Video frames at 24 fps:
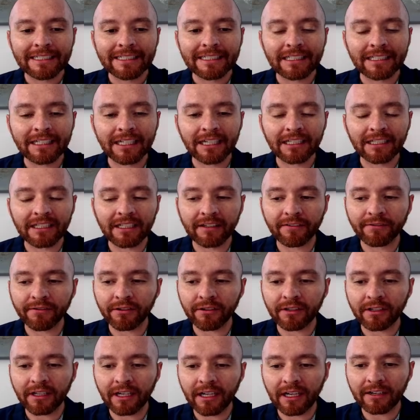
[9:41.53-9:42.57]
Again, if
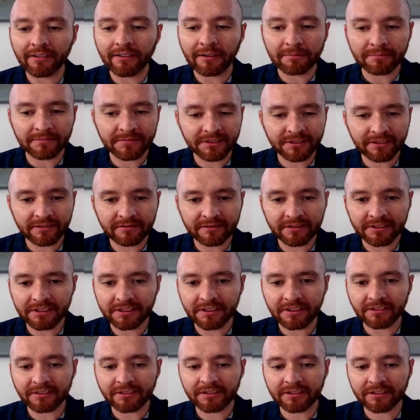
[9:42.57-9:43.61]
you have, I'm just
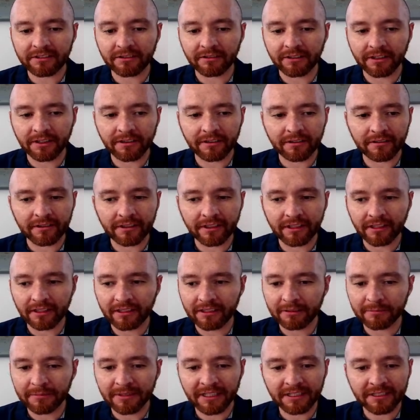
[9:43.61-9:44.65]
scrolling through here.
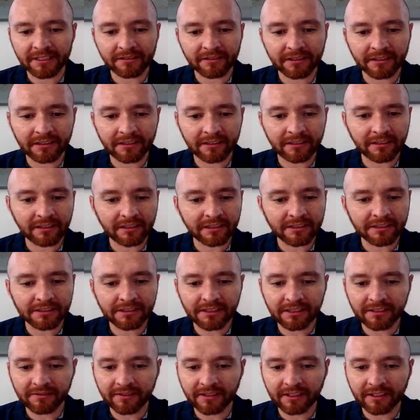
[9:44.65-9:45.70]
Let me actually look and
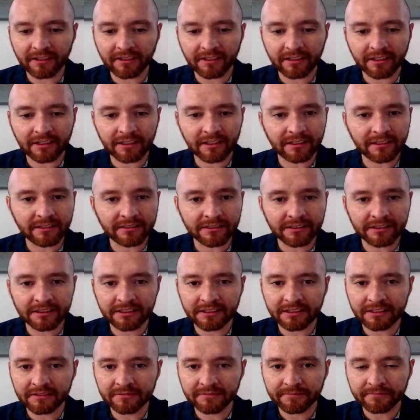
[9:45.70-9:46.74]
see if anything
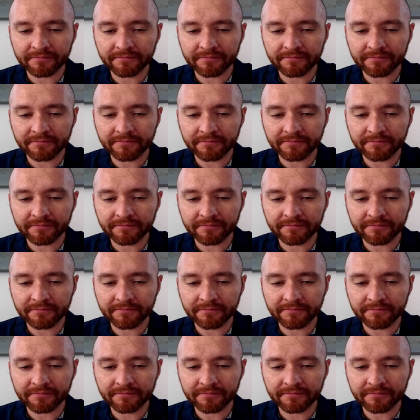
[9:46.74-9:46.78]
else.